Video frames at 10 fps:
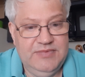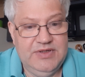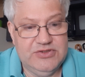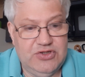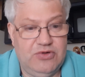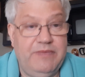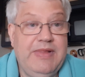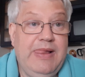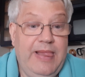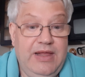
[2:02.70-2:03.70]
So
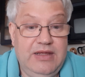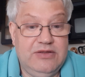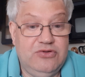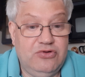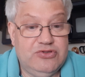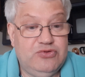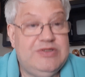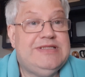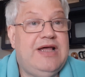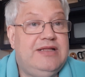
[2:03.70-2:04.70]
those two
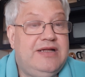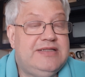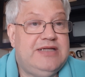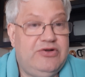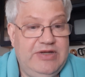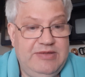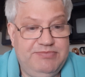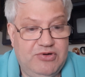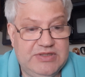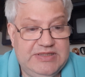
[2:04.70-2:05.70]
standards are really
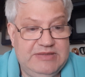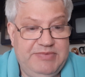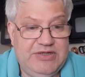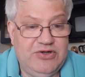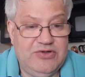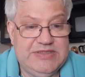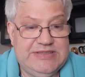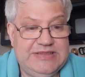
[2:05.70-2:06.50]
important because